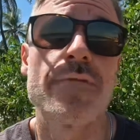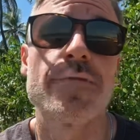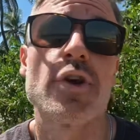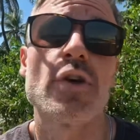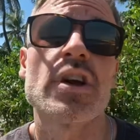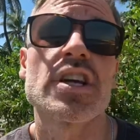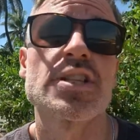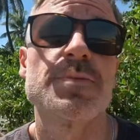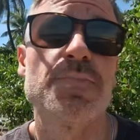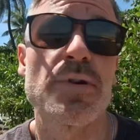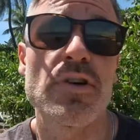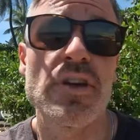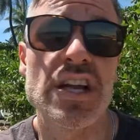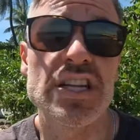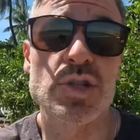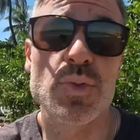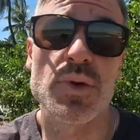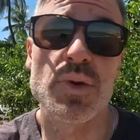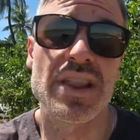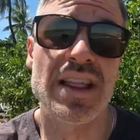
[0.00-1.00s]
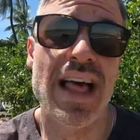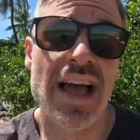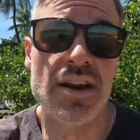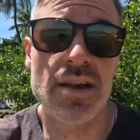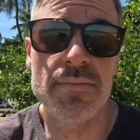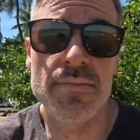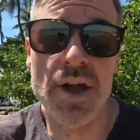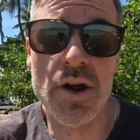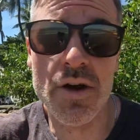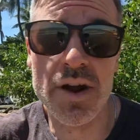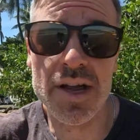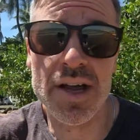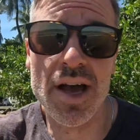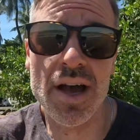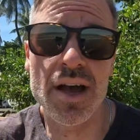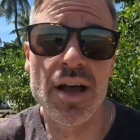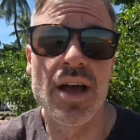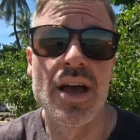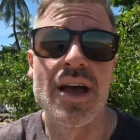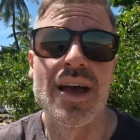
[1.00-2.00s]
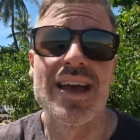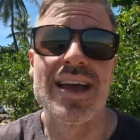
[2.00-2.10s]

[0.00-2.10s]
If your experience with Latin America